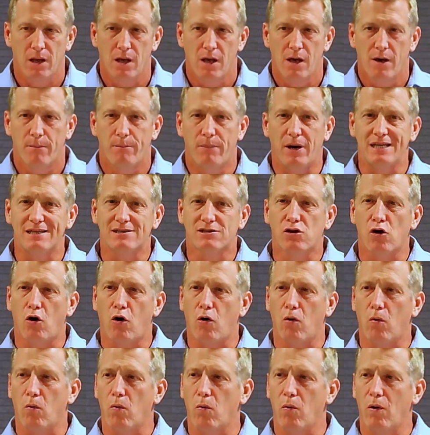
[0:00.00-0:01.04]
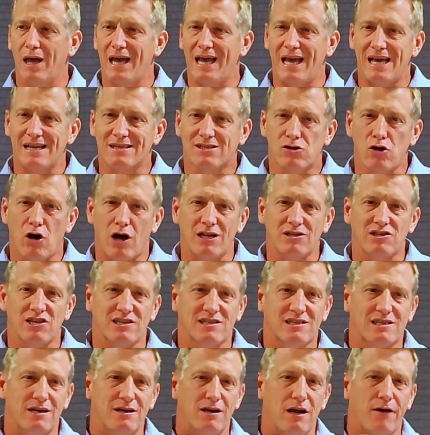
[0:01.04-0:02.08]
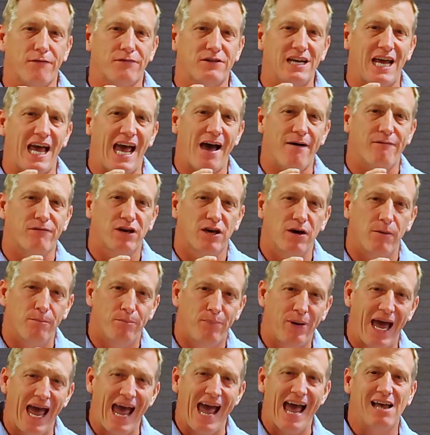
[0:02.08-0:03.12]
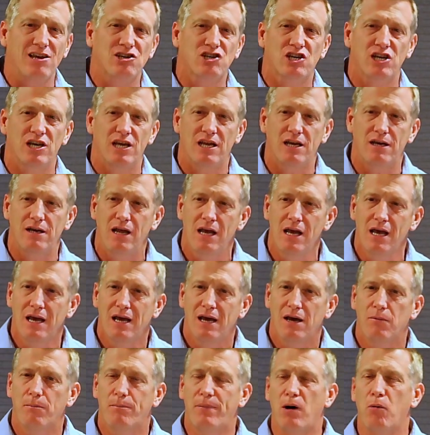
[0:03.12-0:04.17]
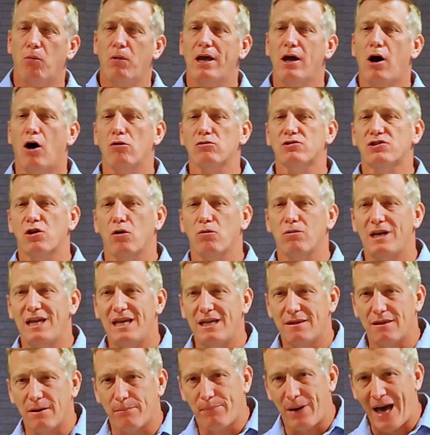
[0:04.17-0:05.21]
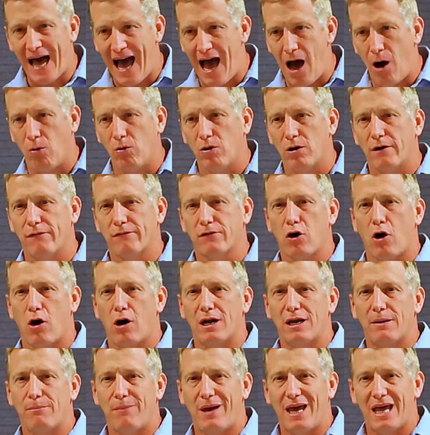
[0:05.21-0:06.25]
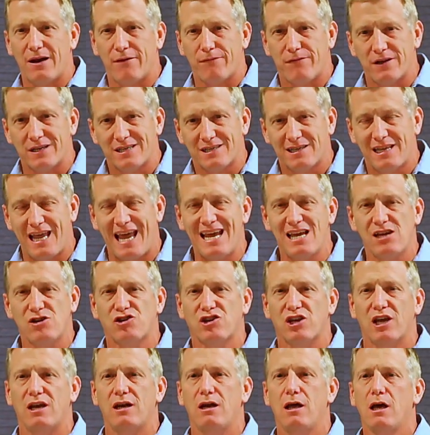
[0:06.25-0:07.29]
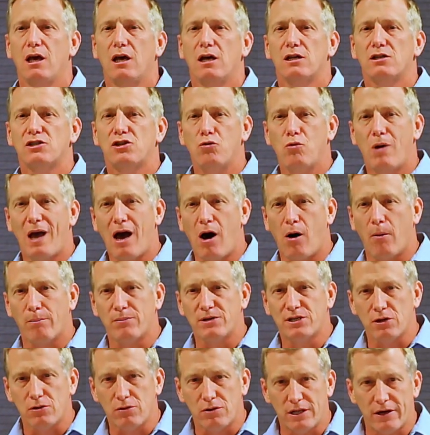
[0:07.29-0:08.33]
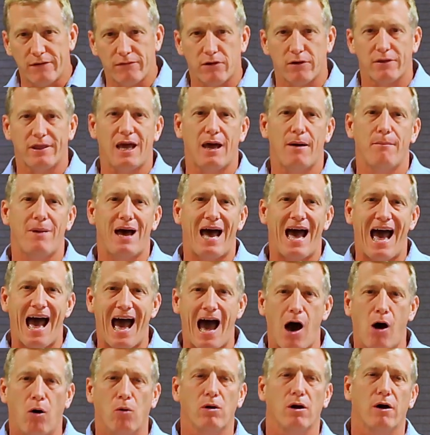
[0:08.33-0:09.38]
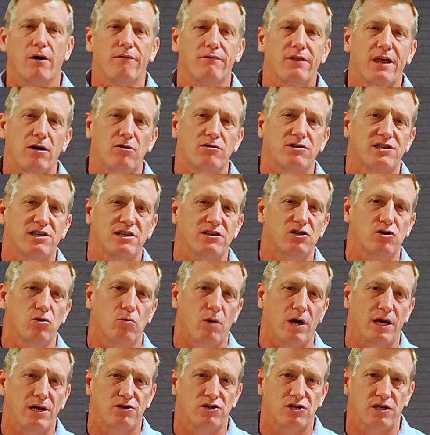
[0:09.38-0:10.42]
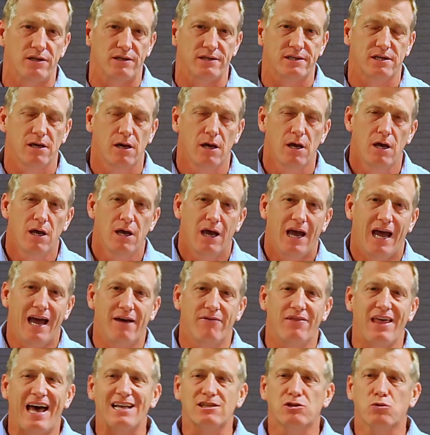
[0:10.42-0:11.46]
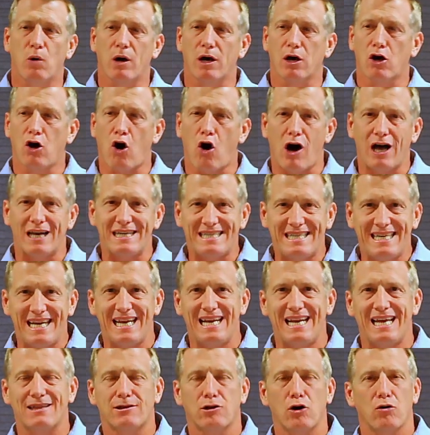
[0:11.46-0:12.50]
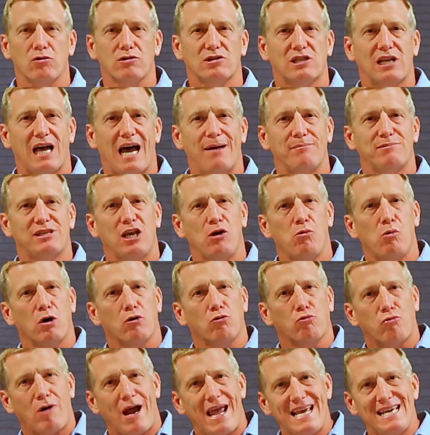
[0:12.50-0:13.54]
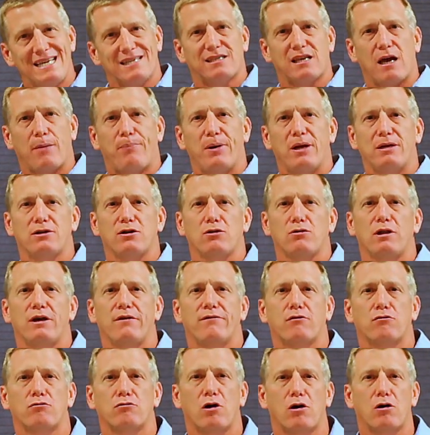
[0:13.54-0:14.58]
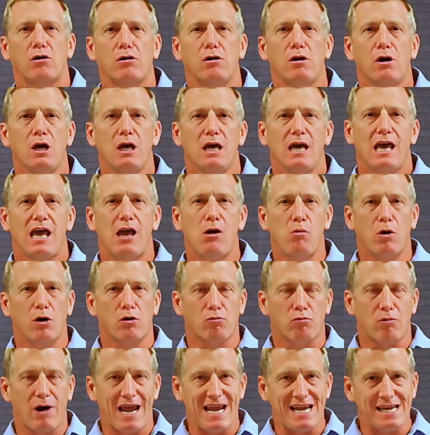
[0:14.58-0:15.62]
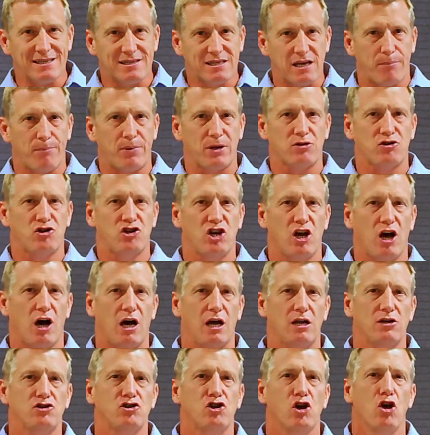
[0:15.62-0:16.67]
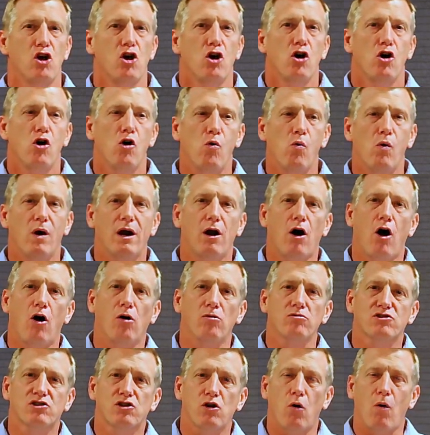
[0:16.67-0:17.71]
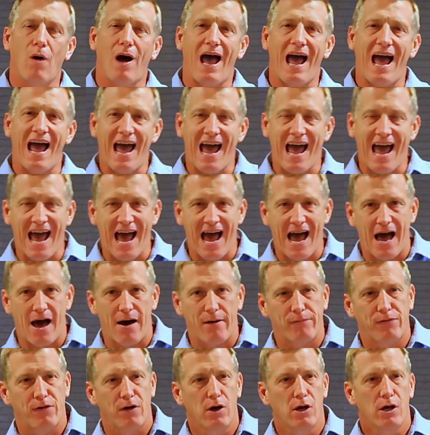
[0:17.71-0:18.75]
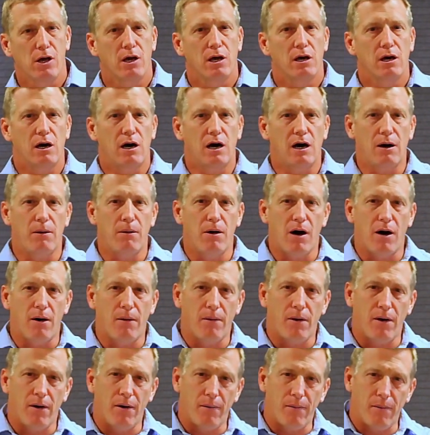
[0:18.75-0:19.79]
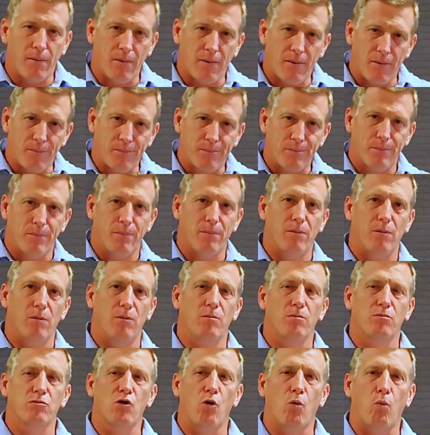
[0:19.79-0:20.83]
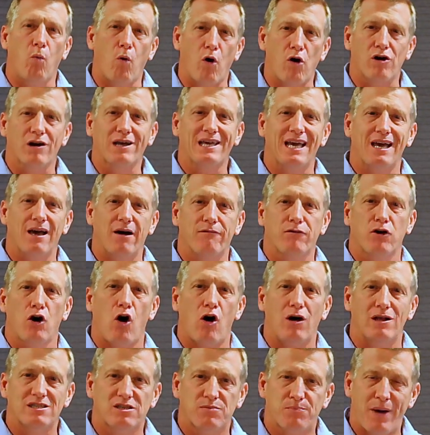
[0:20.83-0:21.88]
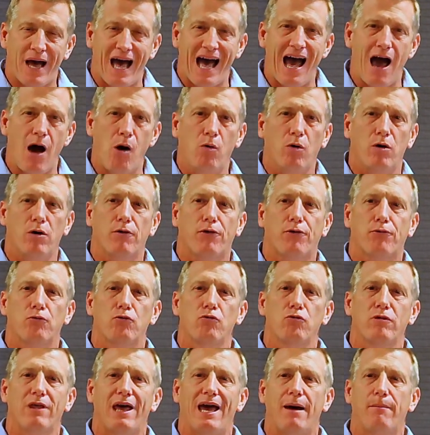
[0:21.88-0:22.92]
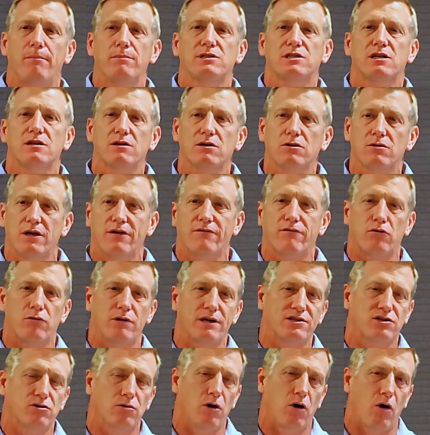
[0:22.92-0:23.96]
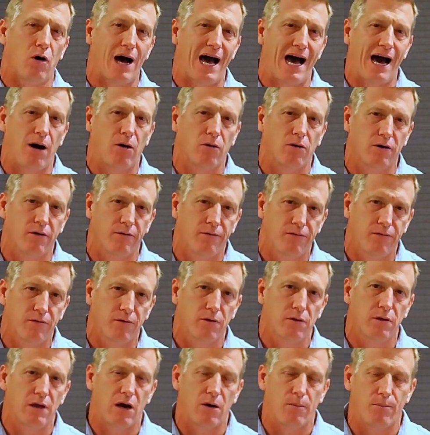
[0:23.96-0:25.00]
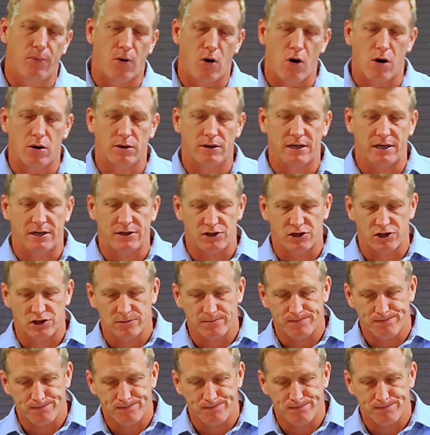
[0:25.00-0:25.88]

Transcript: But so it's not just enough to have compassion, but we also need the power of God in manifestation to help deliver them out of their situations. And that's what God did at those times. He would raise up a deliverer, He would raise up a judge who would also have a, a, a, the working of God's power through them to deliver Israel out of their bondage.